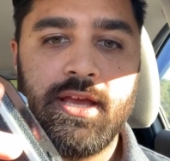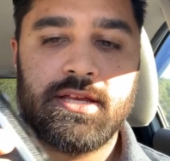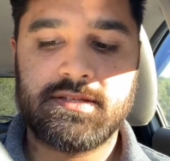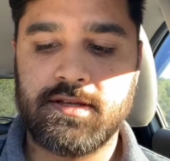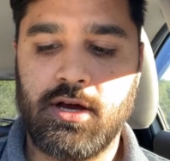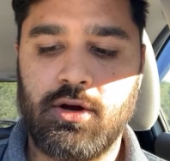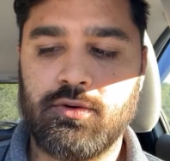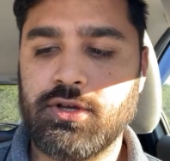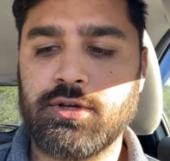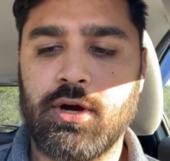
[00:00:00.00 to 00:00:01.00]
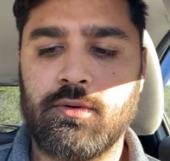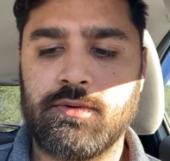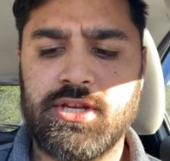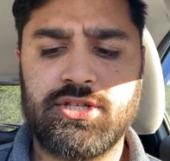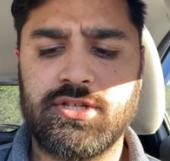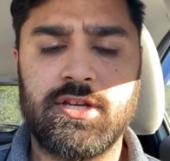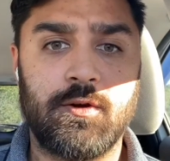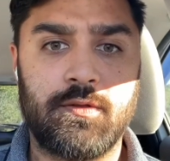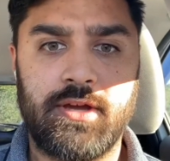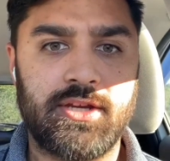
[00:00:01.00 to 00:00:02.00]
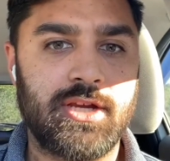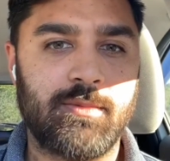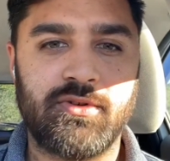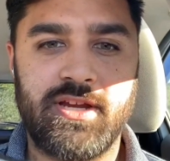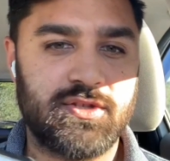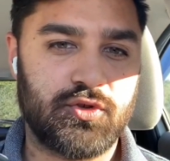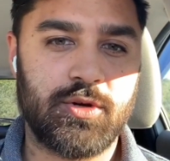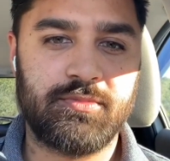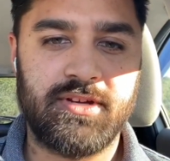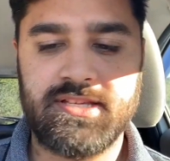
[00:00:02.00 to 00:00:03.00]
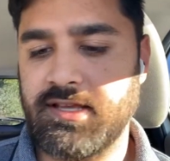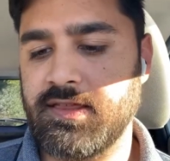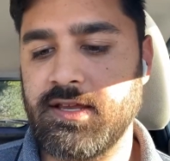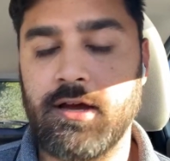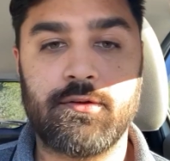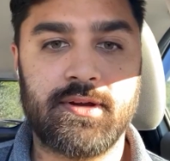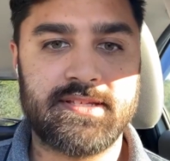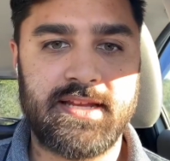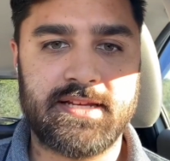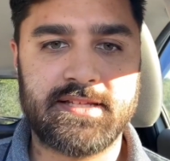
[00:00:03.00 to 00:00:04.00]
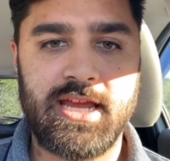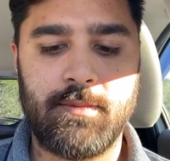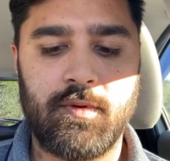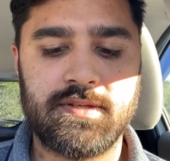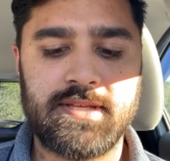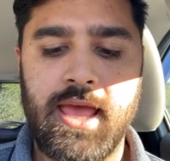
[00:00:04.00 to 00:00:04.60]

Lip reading: so you don't need to deal with like AA's or AAA's like the other Instax cameras.